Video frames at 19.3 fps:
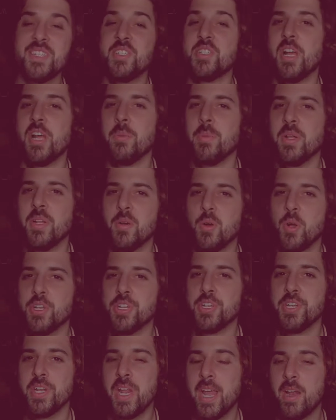and gentlemen?
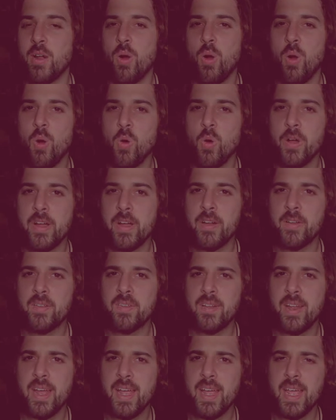Christian Hanna Horror here
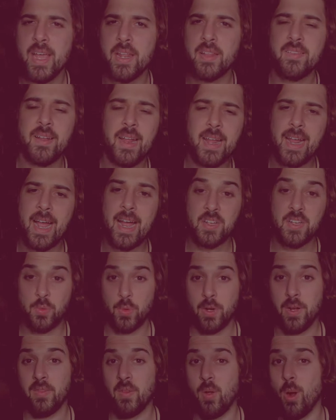today. And today, guys, we're
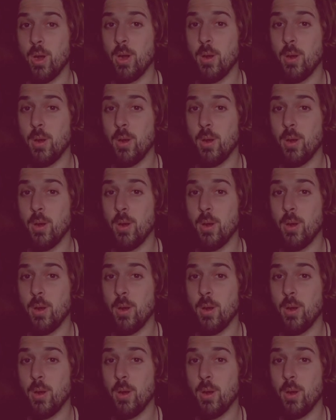going to talk